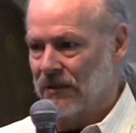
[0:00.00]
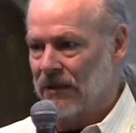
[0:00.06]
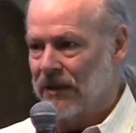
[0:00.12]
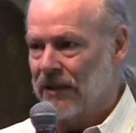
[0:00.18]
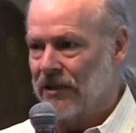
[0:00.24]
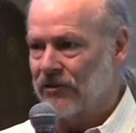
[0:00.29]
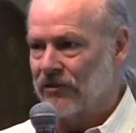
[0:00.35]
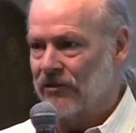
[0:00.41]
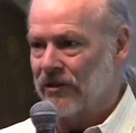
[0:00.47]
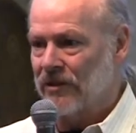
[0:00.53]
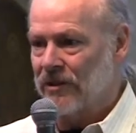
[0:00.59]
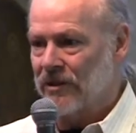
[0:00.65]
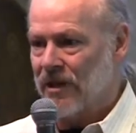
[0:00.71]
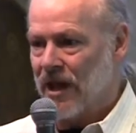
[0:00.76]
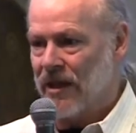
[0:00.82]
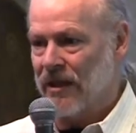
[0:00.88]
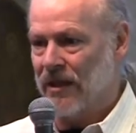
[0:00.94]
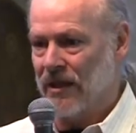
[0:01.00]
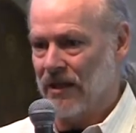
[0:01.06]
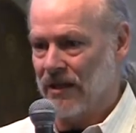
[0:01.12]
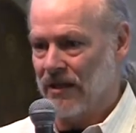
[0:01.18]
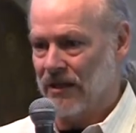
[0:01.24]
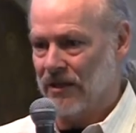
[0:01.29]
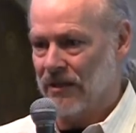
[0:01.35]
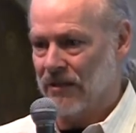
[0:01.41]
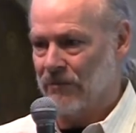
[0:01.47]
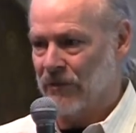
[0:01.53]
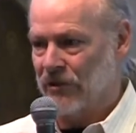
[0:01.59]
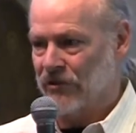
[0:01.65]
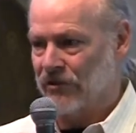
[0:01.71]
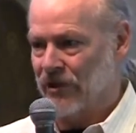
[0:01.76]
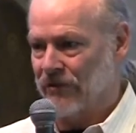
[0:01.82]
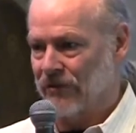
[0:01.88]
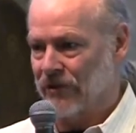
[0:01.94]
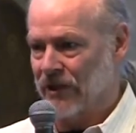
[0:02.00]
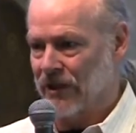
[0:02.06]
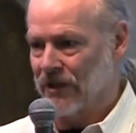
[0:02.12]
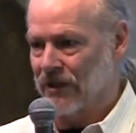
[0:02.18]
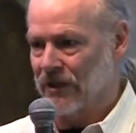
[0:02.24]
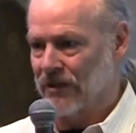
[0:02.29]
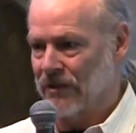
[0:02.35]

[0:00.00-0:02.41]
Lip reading: leads to nothing but suffering.